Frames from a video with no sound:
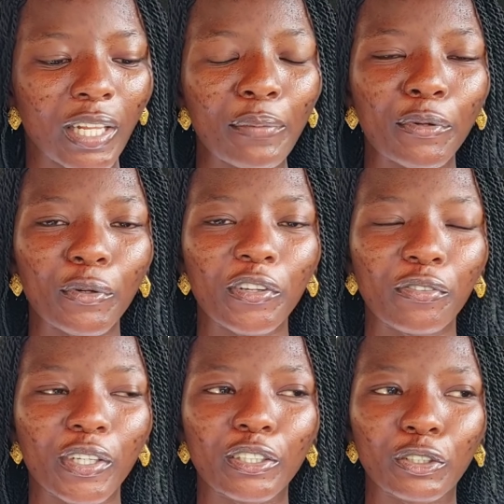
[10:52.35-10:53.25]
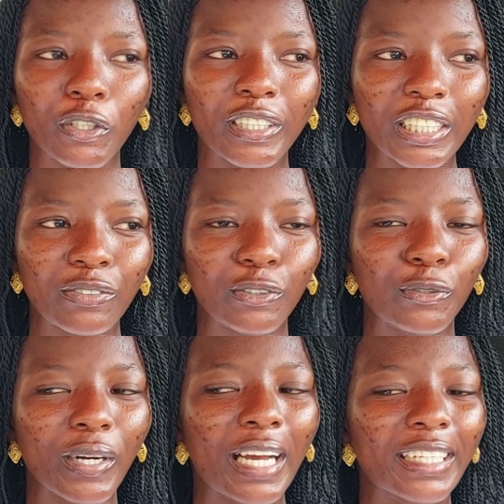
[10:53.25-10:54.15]
Let me know if you enjoyed this
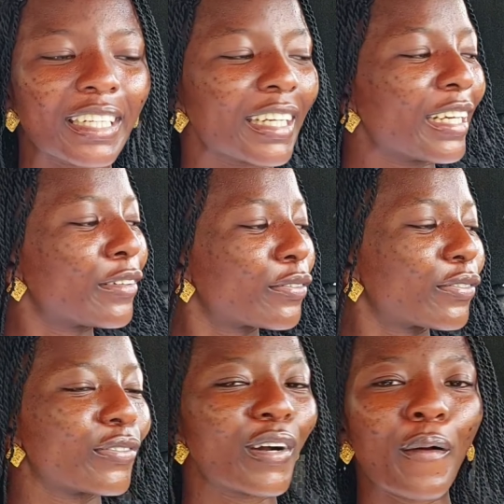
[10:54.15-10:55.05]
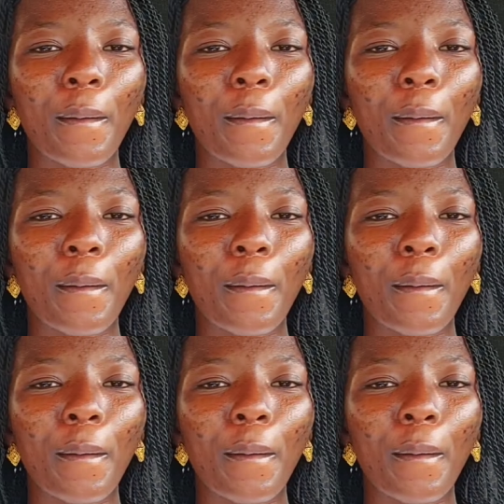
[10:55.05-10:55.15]
video, and if